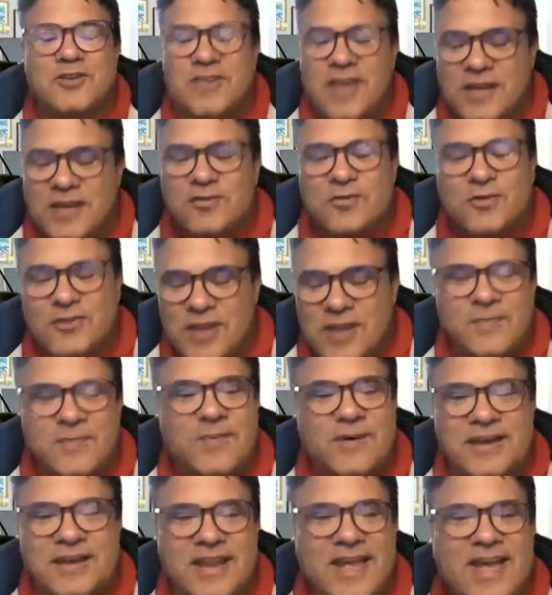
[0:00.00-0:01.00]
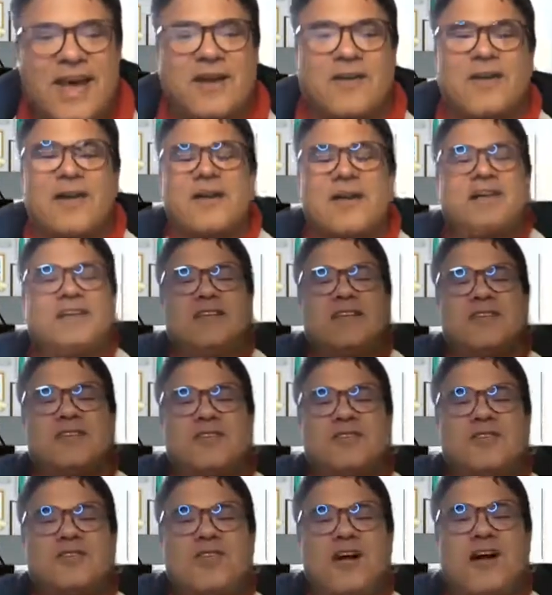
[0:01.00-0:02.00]
that's what's happening now. This
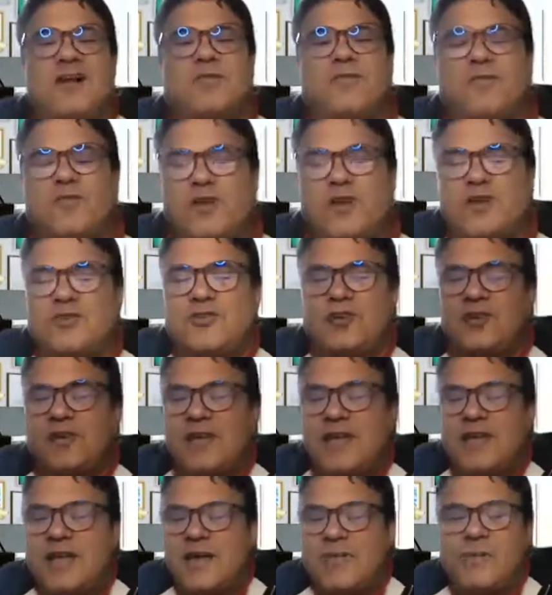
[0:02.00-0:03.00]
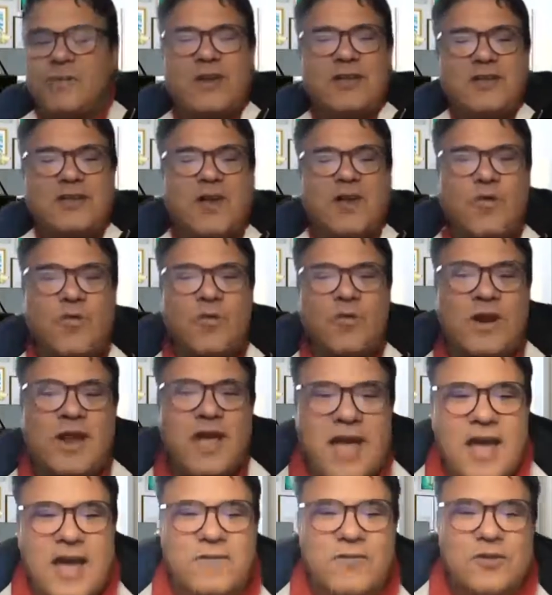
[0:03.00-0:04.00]
is not fiction, but you don't want to
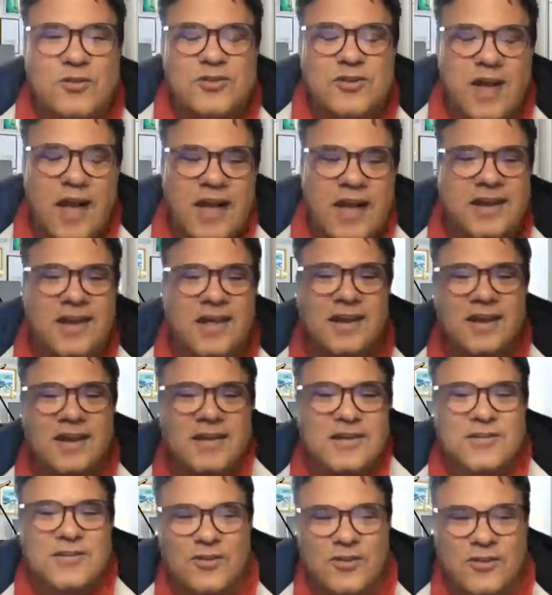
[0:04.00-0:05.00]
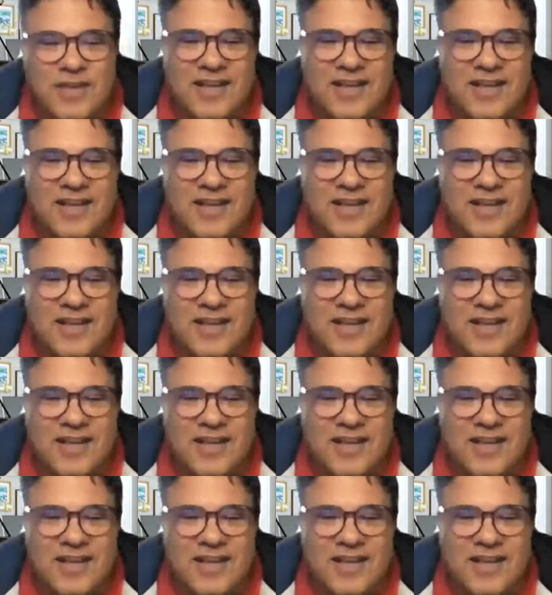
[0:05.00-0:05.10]
have a Skynet either.